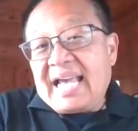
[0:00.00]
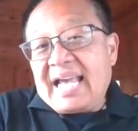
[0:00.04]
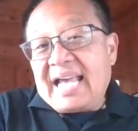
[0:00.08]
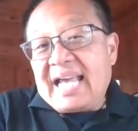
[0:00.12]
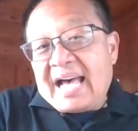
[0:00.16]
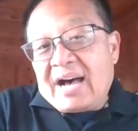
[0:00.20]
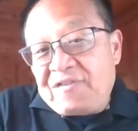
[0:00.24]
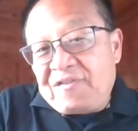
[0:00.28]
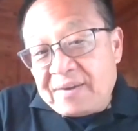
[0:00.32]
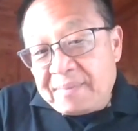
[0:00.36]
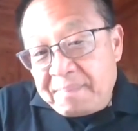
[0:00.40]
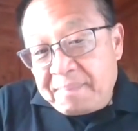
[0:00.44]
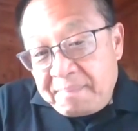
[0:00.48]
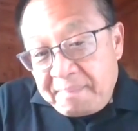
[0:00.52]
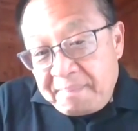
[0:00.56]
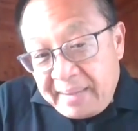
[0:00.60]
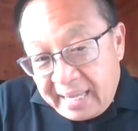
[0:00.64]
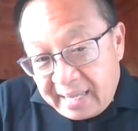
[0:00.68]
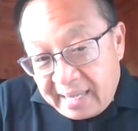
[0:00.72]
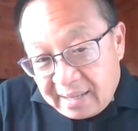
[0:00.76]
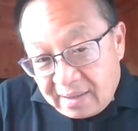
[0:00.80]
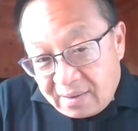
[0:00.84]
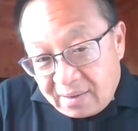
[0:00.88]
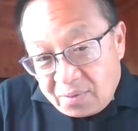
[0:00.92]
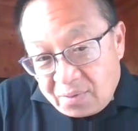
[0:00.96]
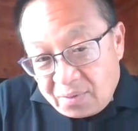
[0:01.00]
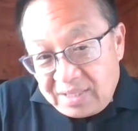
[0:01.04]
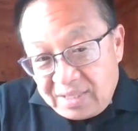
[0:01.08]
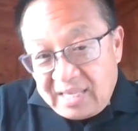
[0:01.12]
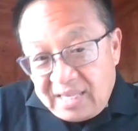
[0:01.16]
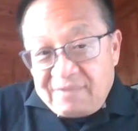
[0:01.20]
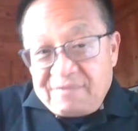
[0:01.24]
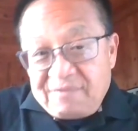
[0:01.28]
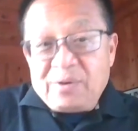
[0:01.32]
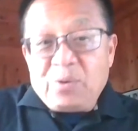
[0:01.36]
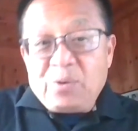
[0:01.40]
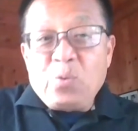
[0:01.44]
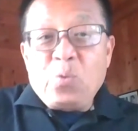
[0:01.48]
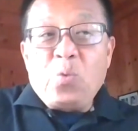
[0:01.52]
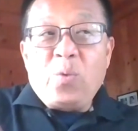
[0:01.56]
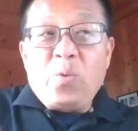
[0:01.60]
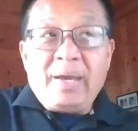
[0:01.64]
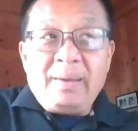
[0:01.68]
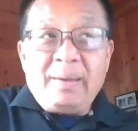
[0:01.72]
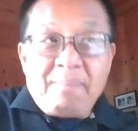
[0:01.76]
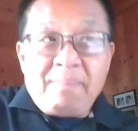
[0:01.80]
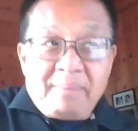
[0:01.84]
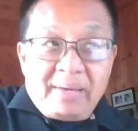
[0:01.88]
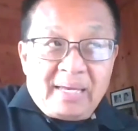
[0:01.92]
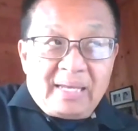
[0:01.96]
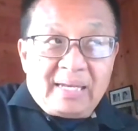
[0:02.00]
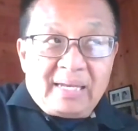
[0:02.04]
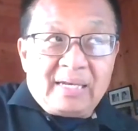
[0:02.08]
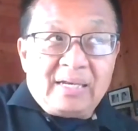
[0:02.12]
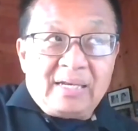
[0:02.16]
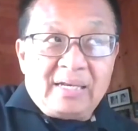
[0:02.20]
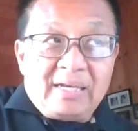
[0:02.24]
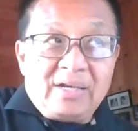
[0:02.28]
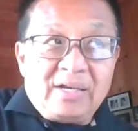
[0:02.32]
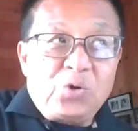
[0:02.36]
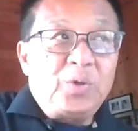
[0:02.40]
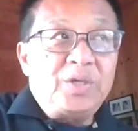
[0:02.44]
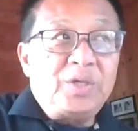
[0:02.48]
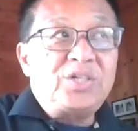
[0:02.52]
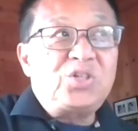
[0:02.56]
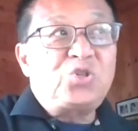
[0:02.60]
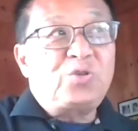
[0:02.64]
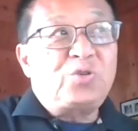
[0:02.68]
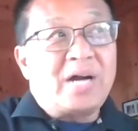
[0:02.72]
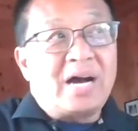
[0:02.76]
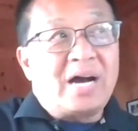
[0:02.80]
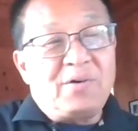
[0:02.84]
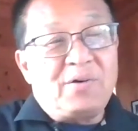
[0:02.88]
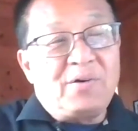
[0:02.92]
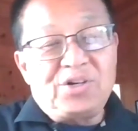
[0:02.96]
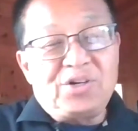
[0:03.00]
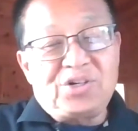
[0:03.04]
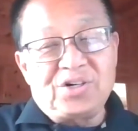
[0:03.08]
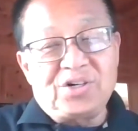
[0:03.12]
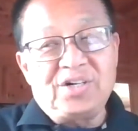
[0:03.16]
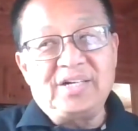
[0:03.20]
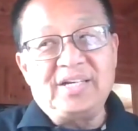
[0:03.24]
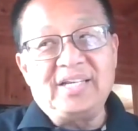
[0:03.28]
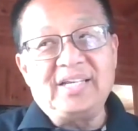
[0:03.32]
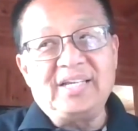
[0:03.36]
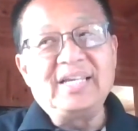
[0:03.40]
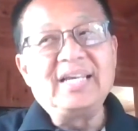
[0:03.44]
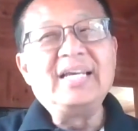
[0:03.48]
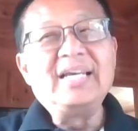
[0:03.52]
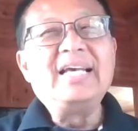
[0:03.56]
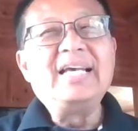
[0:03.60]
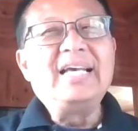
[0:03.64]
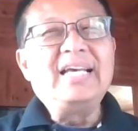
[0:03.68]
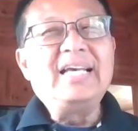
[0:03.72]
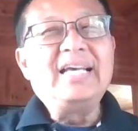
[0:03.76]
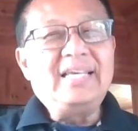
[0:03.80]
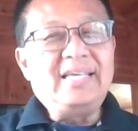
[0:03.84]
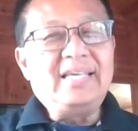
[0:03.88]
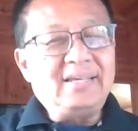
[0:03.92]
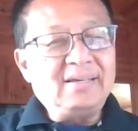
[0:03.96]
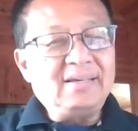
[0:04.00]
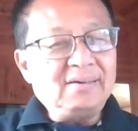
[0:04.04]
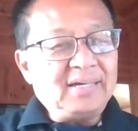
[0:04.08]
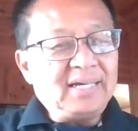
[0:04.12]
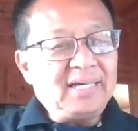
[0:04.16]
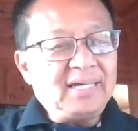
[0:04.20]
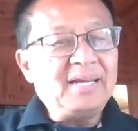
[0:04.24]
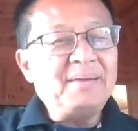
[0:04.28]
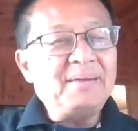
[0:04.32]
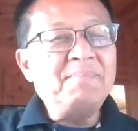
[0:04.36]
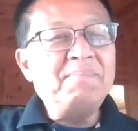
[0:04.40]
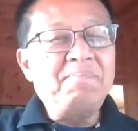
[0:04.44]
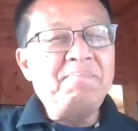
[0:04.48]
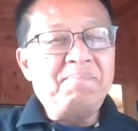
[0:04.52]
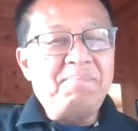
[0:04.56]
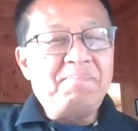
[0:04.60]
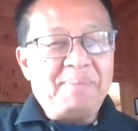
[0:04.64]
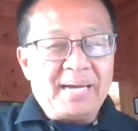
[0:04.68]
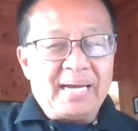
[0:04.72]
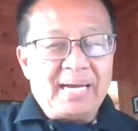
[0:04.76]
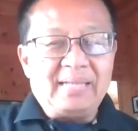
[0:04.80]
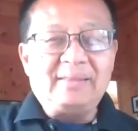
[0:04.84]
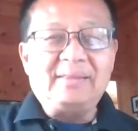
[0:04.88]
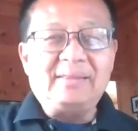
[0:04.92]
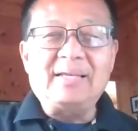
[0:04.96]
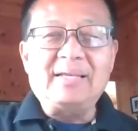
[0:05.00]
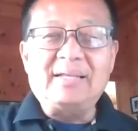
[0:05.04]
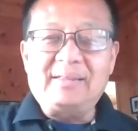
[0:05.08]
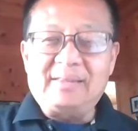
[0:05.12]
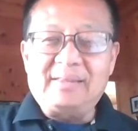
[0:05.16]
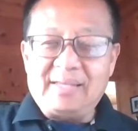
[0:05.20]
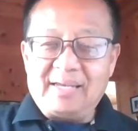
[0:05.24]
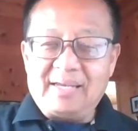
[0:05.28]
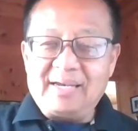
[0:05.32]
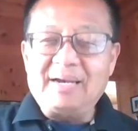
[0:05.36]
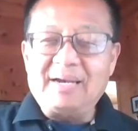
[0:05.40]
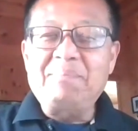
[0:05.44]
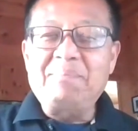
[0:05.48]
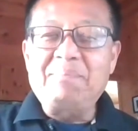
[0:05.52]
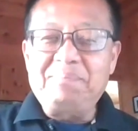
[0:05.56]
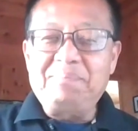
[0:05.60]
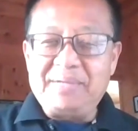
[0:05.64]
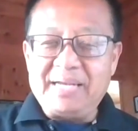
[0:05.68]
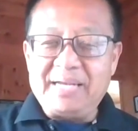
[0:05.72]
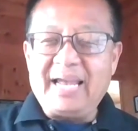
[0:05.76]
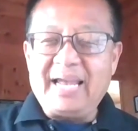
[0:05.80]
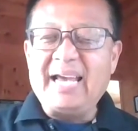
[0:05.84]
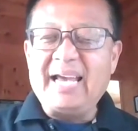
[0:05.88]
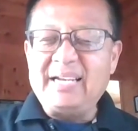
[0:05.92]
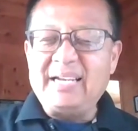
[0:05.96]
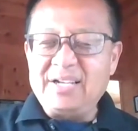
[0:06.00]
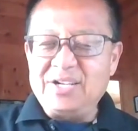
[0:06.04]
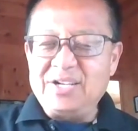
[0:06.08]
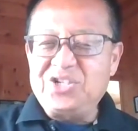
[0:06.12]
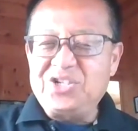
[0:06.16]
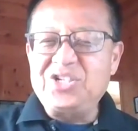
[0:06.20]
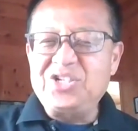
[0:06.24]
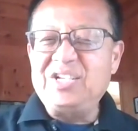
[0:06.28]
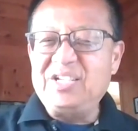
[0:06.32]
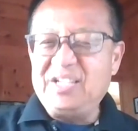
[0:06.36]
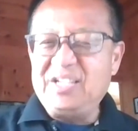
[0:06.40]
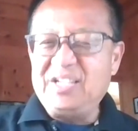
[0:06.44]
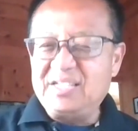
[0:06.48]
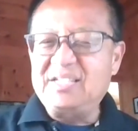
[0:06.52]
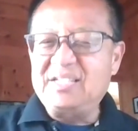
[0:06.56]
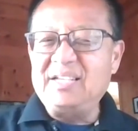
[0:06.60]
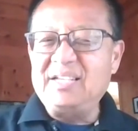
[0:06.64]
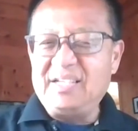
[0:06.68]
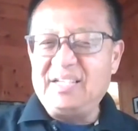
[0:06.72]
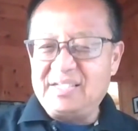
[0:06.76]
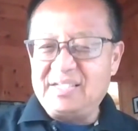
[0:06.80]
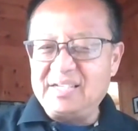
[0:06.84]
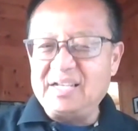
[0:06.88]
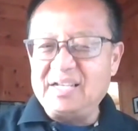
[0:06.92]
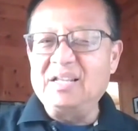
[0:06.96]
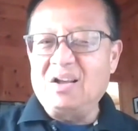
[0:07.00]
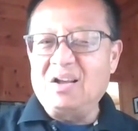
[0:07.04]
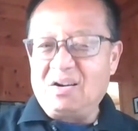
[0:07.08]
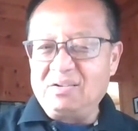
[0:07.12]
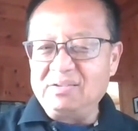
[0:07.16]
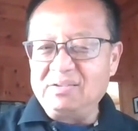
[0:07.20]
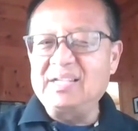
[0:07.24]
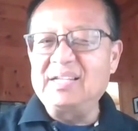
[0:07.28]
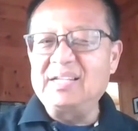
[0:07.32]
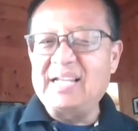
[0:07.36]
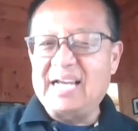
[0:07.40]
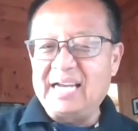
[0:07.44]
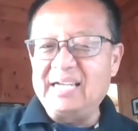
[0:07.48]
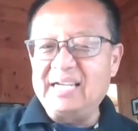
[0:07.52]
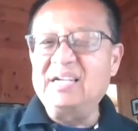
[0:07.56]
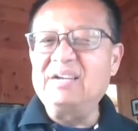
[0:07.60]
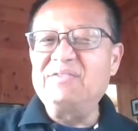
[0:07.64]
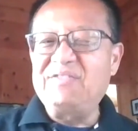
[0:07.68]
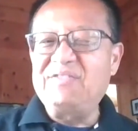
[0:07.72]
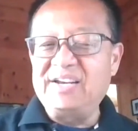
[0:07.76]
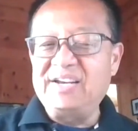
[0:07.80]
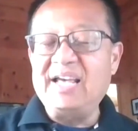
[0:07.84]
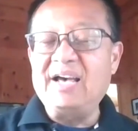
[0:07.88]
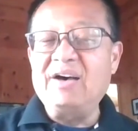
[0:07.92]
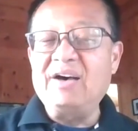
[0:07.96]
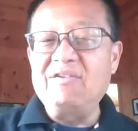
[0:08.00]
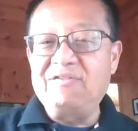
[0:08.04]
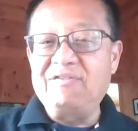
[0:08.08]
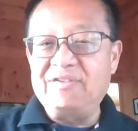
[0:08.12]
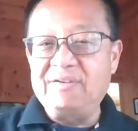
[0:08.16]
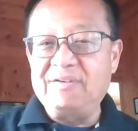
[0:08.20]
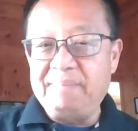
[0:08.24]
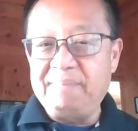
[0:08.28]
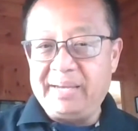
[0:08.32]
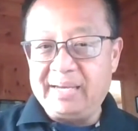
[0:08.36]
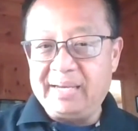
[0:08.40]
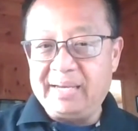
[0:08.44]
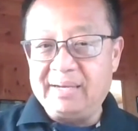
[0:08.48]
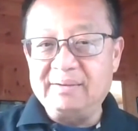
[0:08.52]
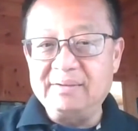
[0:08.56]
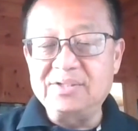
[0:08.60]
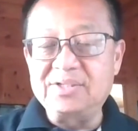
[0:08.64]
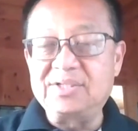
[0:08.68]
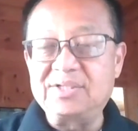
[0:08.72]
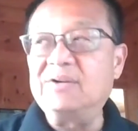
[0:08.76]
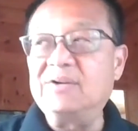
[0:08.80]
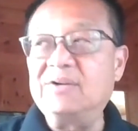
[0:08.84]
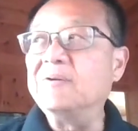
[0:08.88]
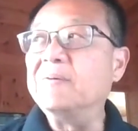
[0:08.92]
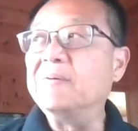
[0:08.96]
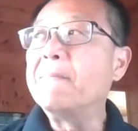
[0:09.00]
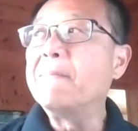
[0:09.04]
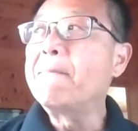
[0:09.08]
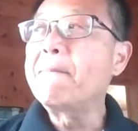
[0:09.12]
alpha male, even women who is trial attorney, you can bet that their energy is along the line of an alpha male. So